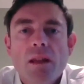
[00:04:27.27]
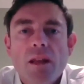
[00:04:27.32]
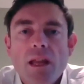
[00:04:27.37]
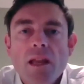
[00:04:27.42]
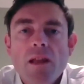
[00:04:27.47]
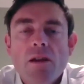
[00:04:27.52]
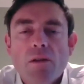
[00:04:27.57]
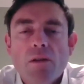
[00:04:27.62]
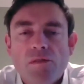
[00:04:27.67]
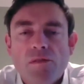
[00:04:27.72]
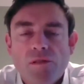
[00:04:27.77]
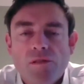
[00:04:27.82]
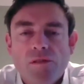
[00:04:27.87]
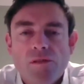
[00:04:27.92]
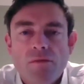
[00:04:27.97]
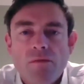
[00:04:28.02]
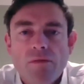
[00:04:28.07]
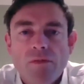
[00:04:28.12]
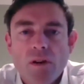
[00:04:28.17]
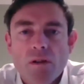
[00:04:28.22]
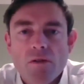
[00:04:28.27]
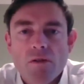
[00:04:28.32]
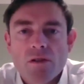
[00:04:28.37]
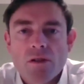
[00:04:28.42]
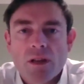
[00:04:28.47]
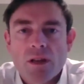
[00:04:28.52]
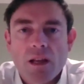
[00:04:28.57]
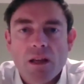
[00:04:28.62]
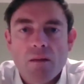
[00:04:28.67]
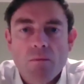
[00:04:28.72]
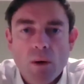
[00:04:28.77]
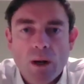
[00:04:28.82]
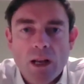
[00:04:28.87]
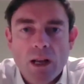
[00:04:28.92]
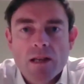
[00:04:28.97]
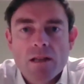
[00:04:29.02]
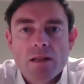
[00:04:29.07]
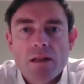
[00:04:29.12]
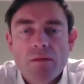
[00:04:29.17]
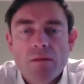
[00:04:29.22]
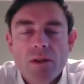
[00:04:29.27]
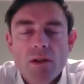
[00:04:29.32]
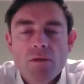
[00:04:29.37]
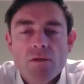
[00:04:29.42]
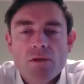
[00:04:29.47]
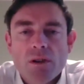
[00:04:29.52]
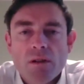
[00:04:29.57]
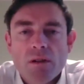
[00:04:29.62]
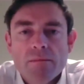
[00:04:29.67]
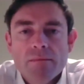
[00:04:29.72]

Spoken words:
ecosystem functioning well into the future.